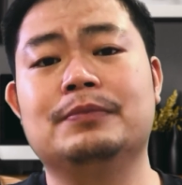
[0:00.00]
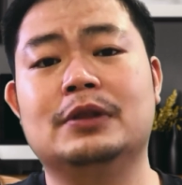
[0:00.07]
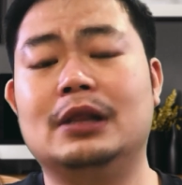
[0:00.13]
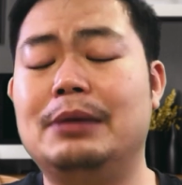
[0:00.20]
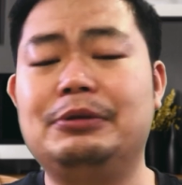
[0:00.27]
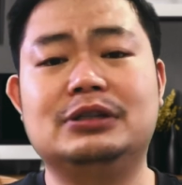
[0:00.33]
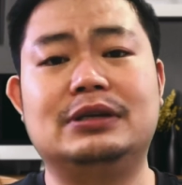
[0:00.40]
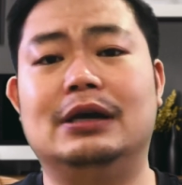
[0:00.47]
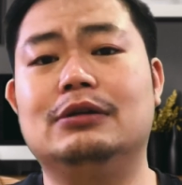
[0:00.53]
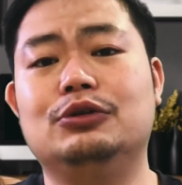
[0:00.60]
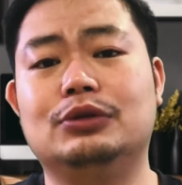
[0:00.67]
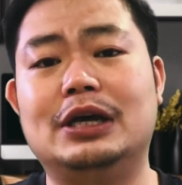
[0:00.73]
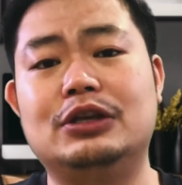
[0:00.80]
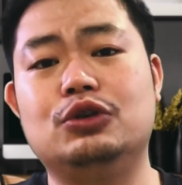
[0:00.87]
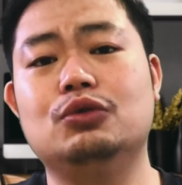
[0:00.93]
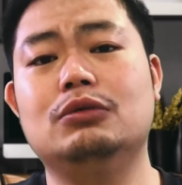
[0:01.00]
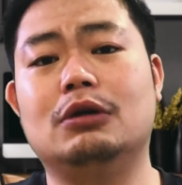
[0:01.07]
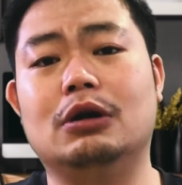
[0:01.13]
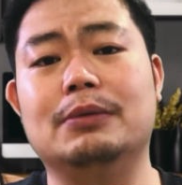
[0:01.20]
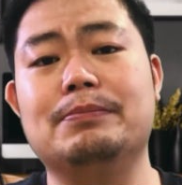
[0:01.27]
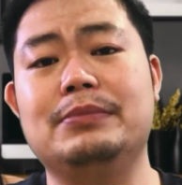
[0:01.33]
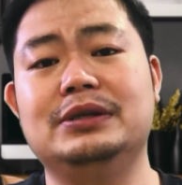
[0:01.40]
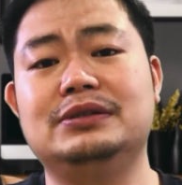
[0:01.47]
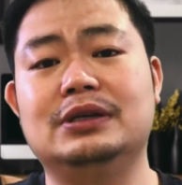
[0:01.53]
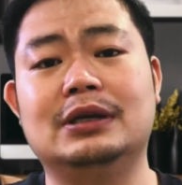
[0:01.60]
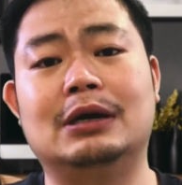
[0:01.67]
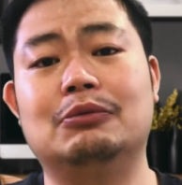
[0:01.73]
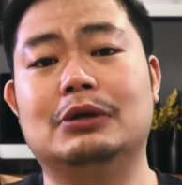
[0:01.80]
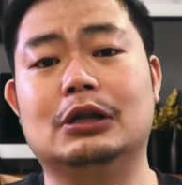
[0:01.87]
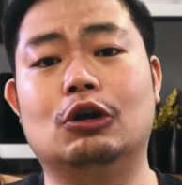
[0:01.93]
let me tell you that you are missing
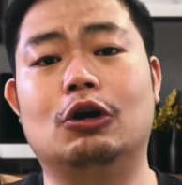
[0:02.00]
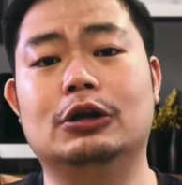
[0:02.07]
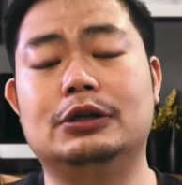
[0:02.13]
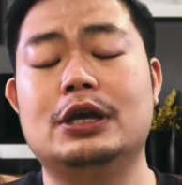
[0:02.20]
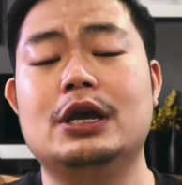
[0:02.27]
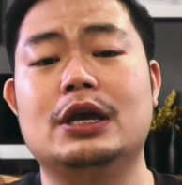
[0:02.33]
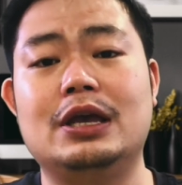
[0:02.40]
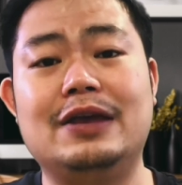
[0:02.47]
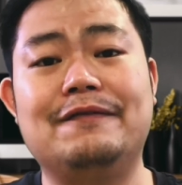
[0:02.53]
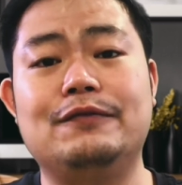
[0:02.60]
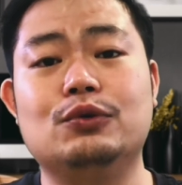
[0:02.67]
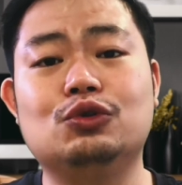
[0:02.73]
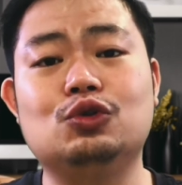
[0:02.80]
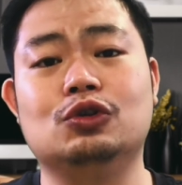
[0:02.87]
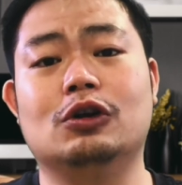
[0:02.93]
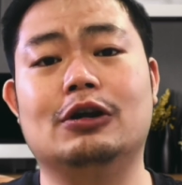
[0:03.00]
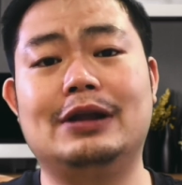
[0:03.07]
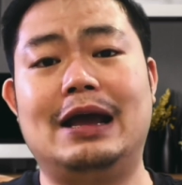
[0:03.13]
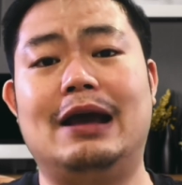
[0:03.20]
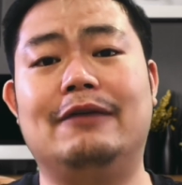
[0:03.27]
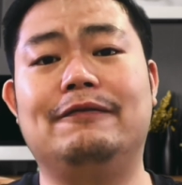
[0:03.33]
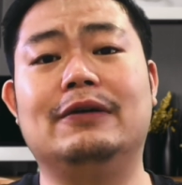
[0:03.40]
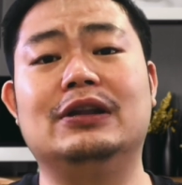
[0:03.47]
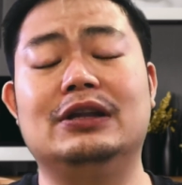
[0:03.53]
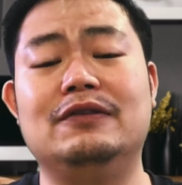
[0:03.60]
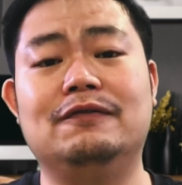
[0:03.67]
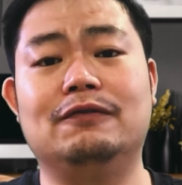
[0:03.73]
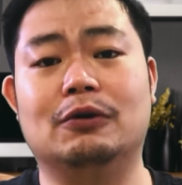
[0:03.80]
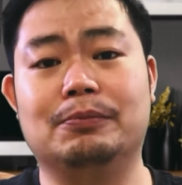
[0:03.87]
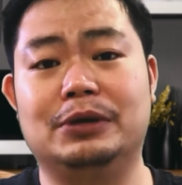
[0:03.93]
out a lot if you do not have an
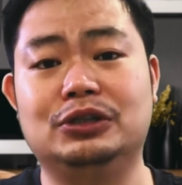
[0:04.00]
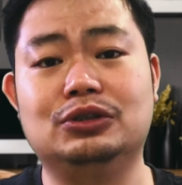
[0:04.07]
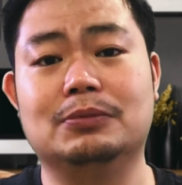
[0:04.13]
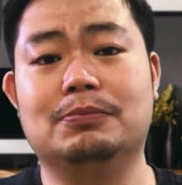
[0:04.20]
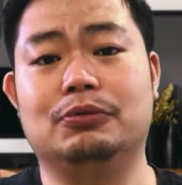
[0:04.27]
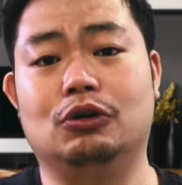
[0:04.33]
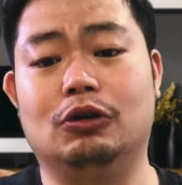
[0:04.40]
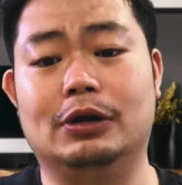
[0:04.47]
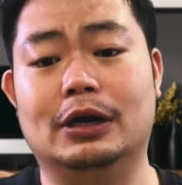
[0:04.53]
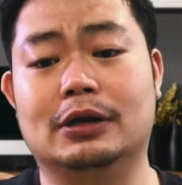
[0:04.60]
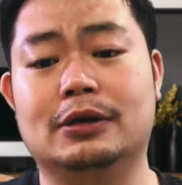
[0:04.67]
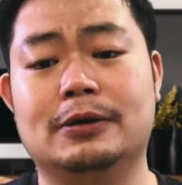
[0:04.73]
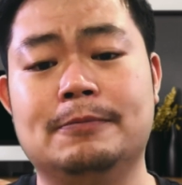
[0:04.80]
information product.